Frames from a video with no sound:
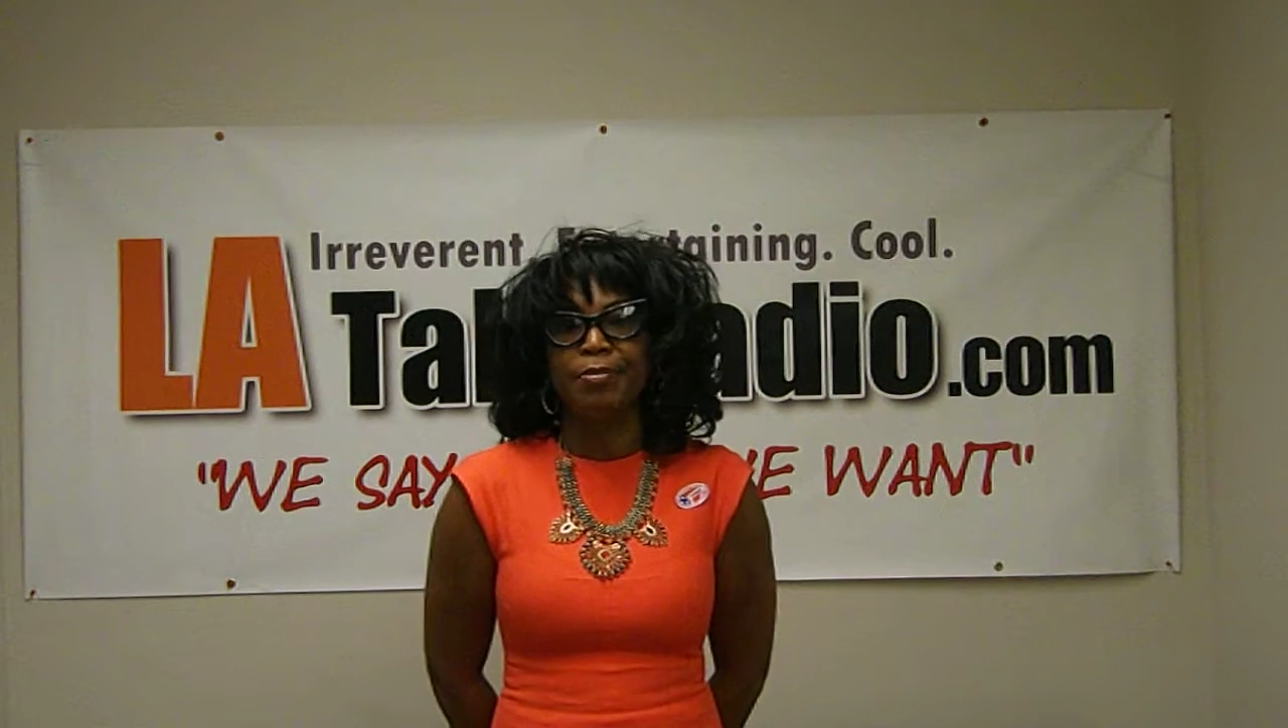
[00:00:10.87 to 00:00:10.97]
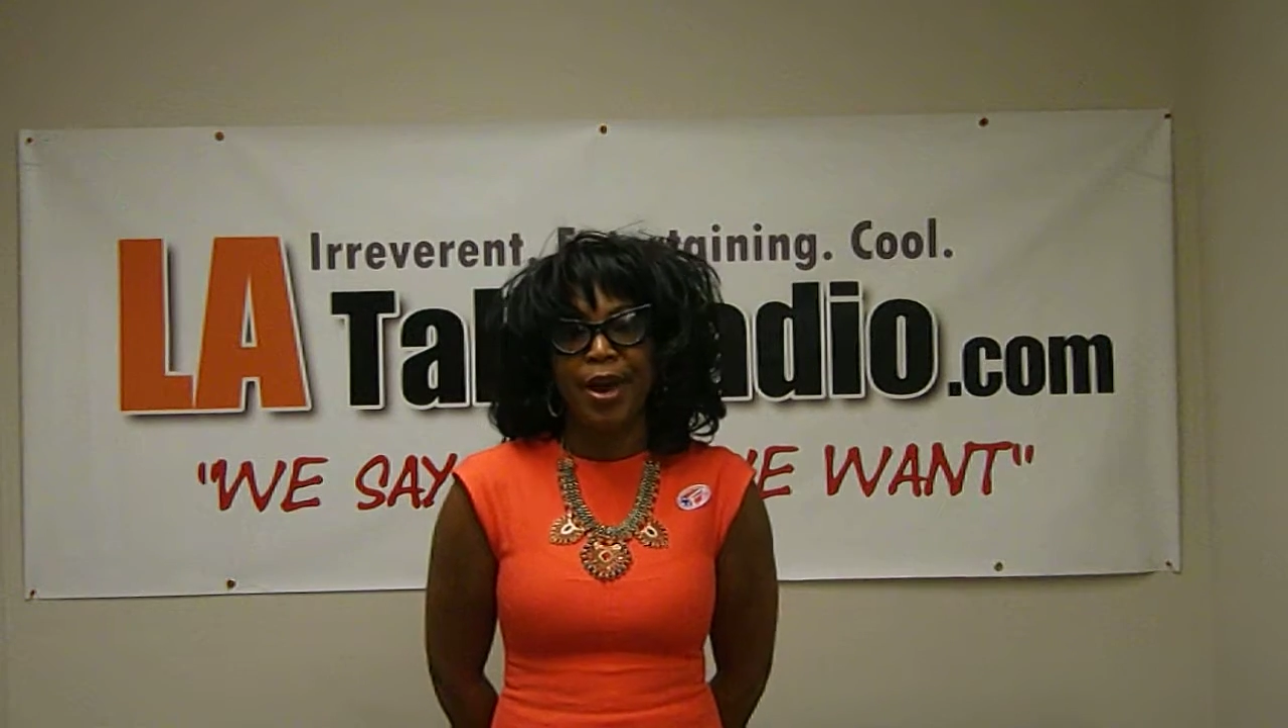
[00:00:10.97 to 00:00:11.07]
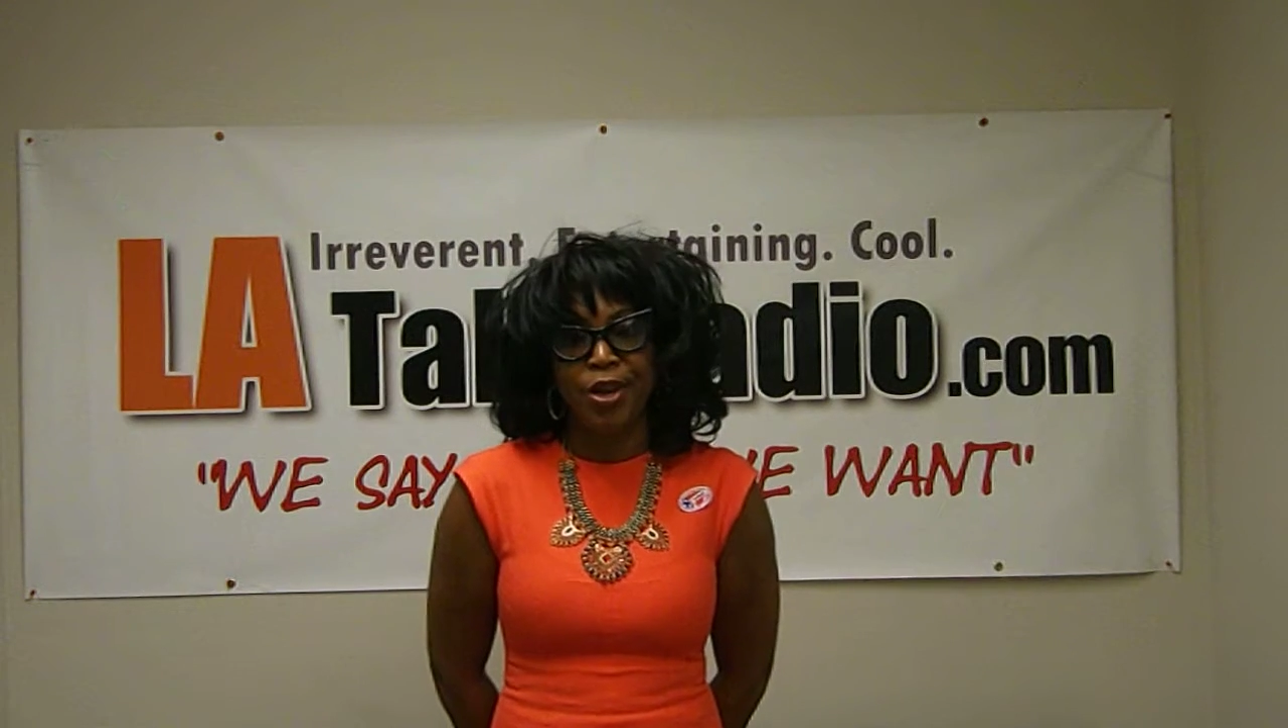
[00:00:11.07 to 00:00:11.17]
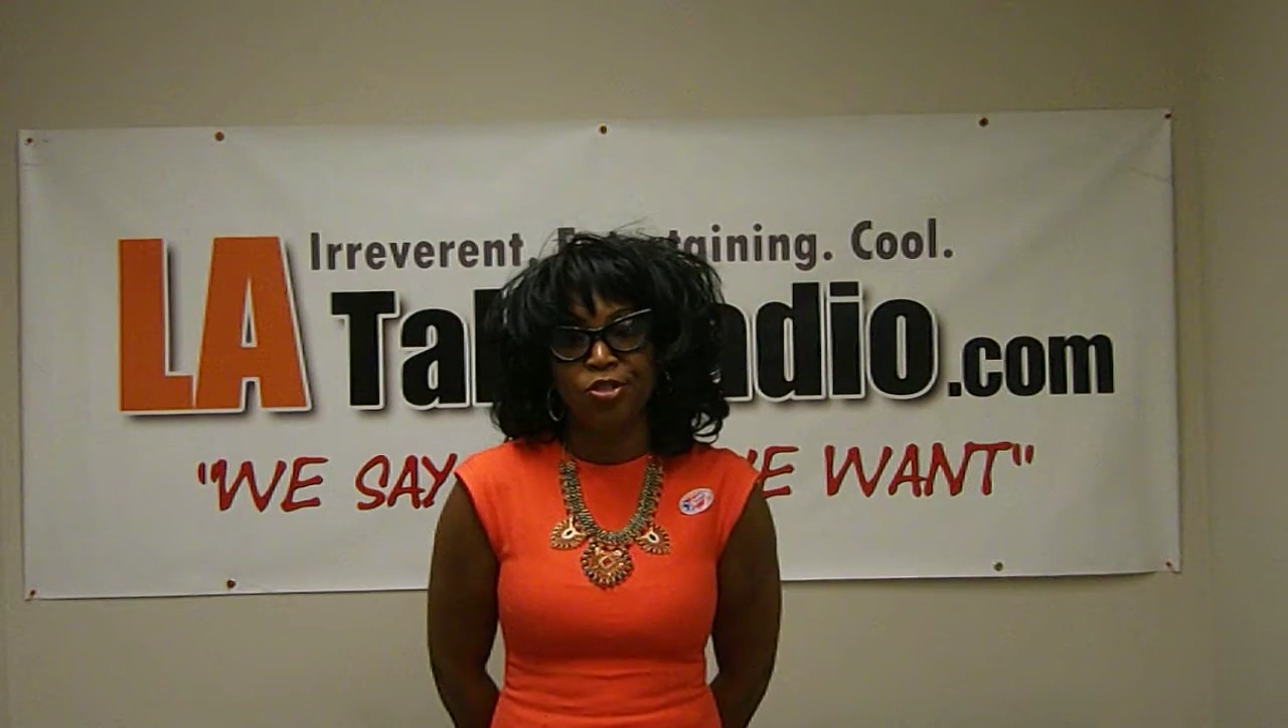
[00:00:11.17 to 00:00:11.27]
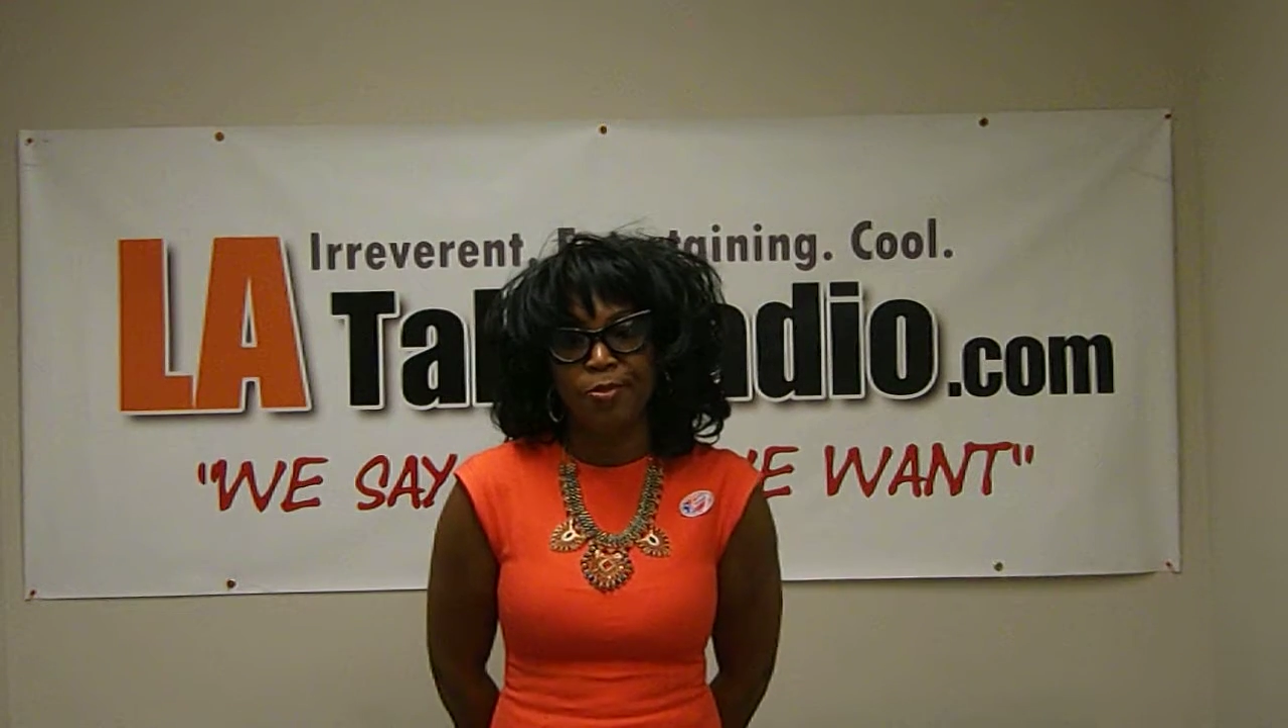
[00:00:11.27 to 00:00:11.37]

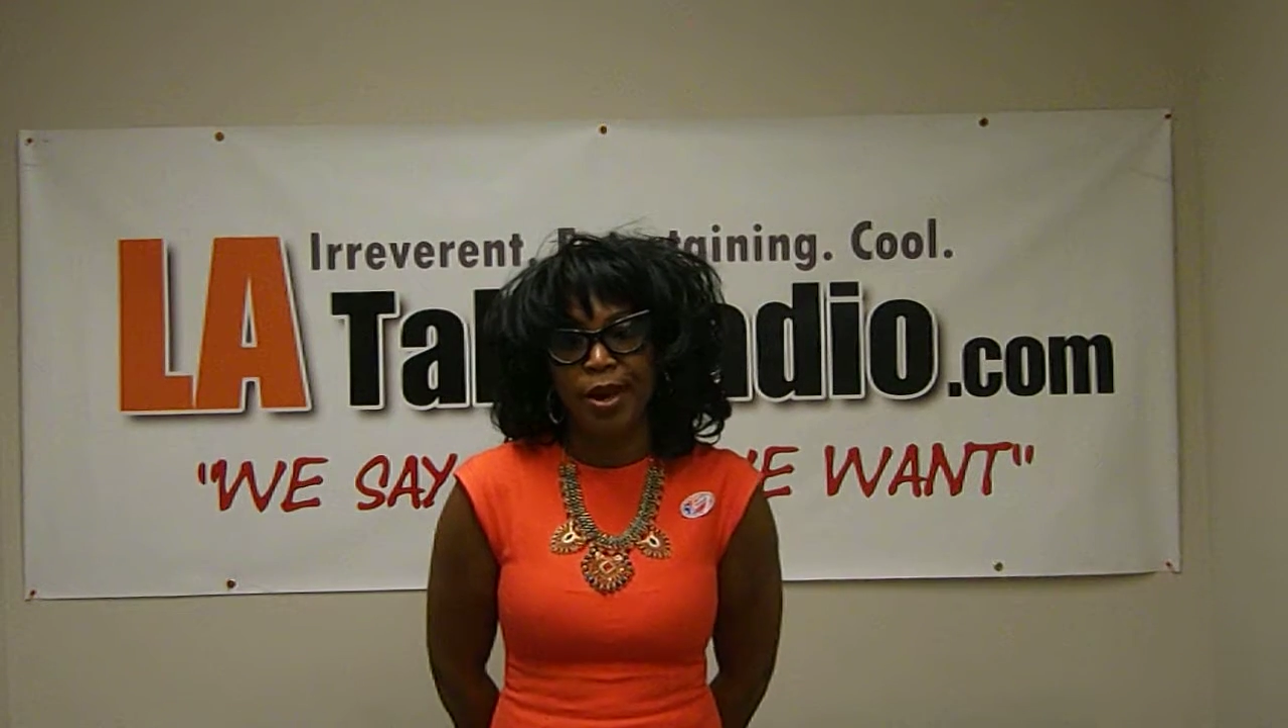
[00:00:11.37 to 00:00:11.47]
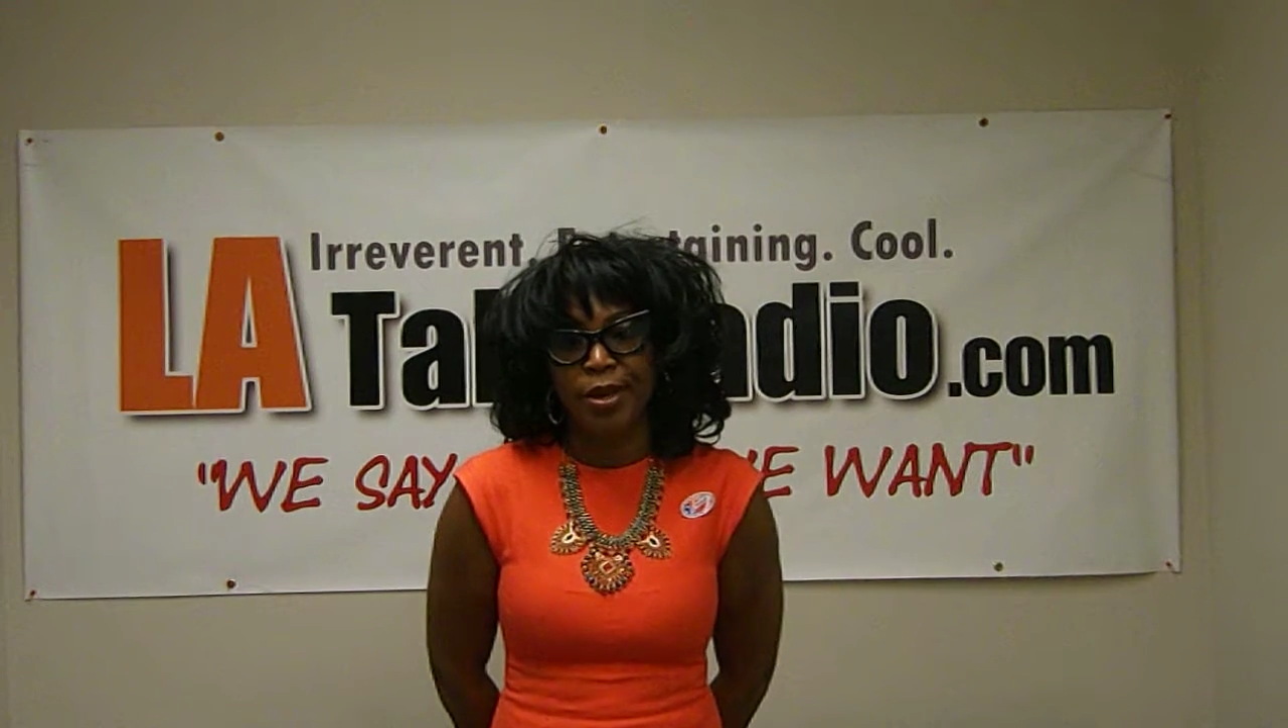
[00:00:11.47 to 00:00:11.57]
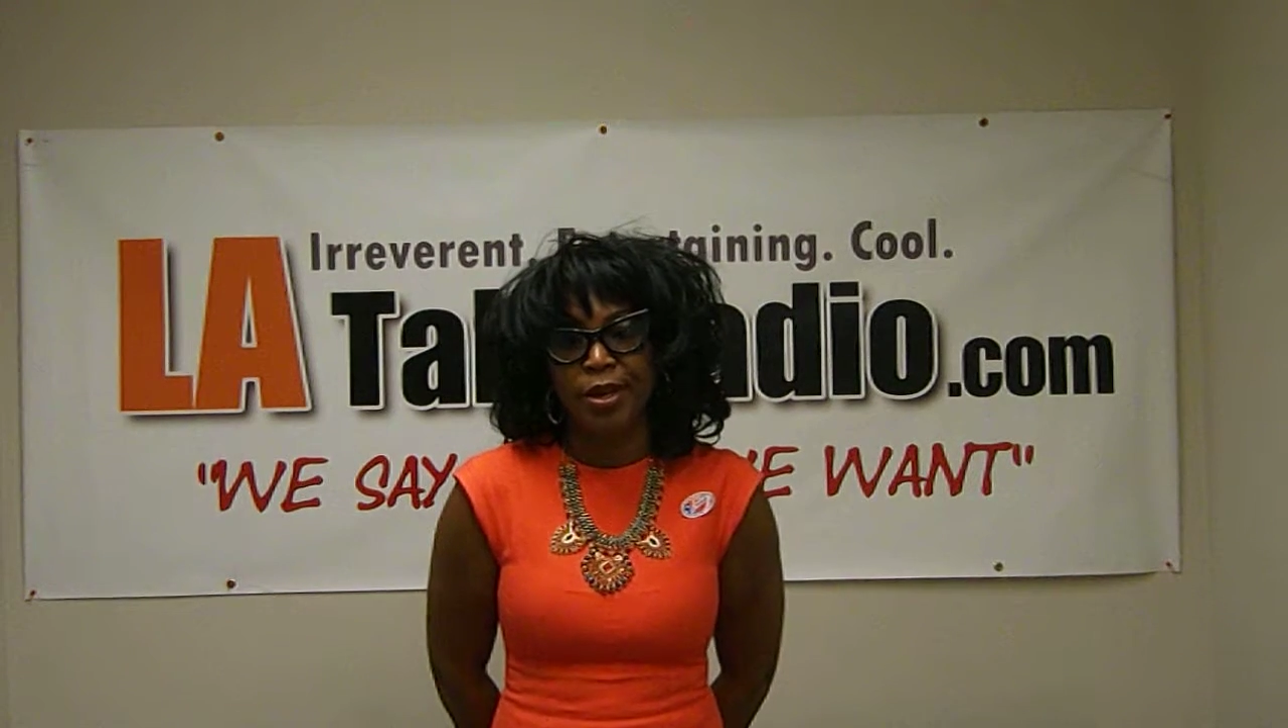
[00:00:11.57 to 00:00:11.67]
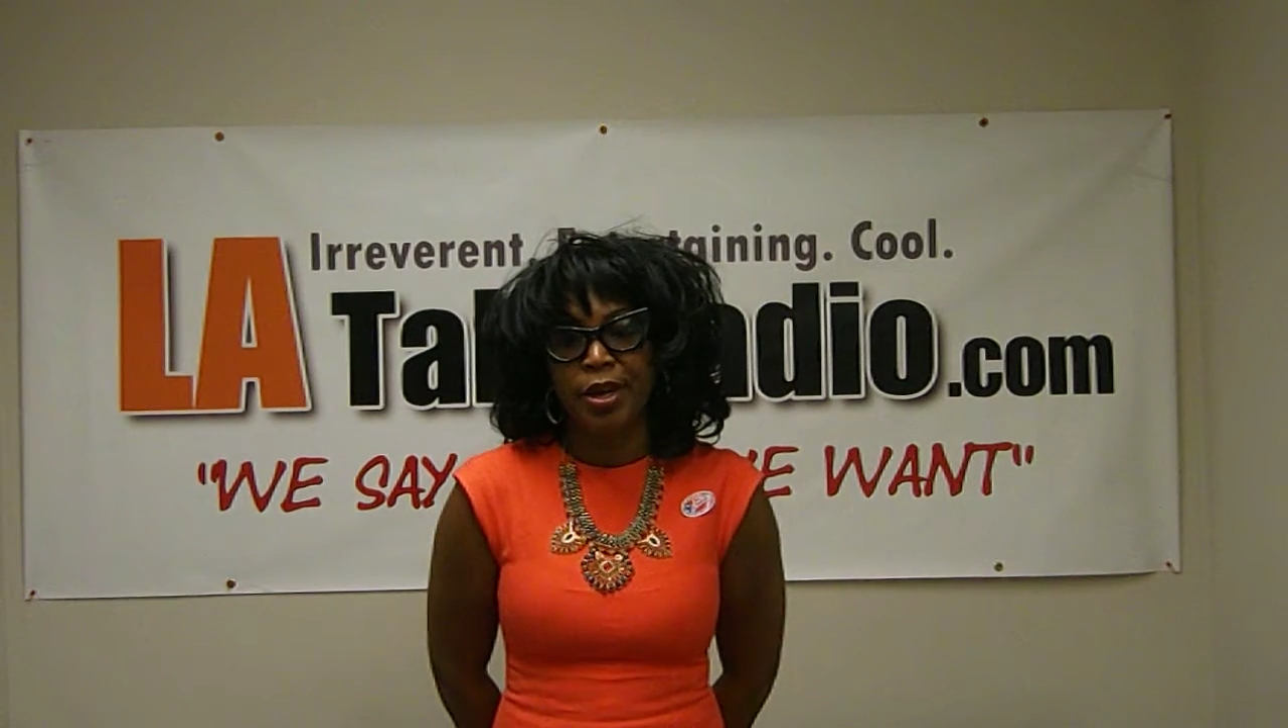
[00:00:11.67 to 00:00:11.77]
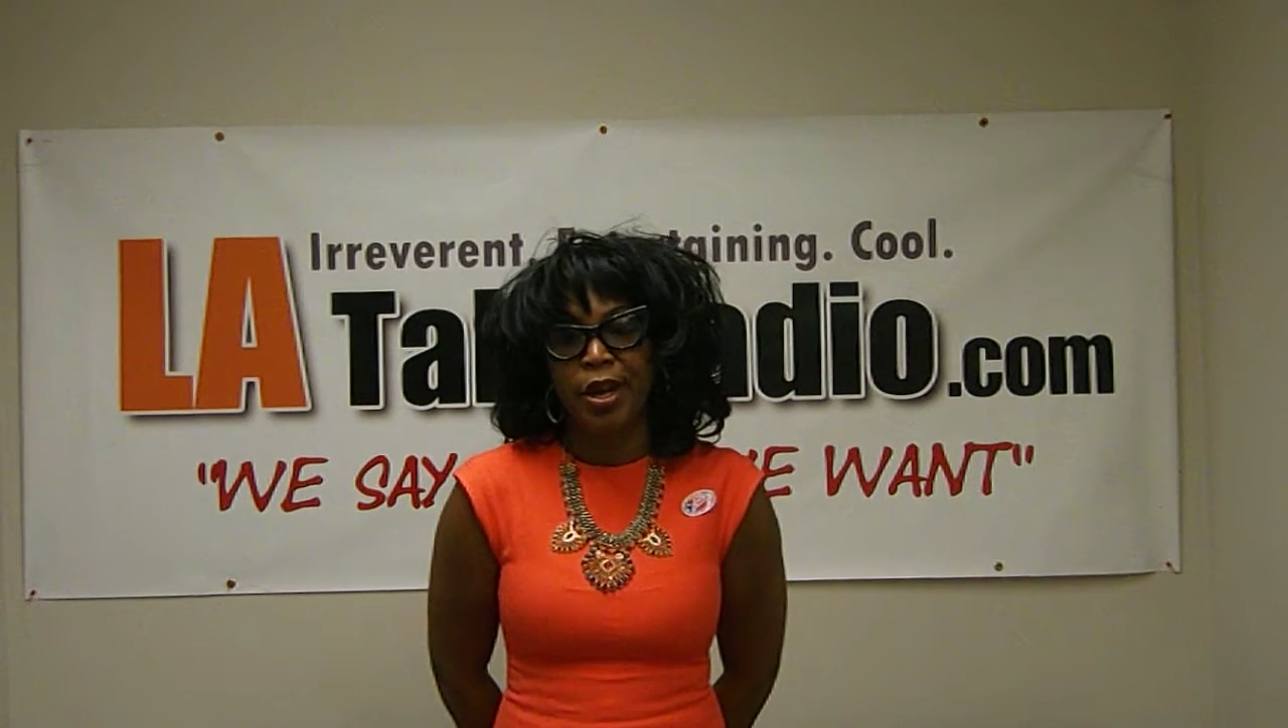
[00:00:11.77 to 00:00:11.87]
management,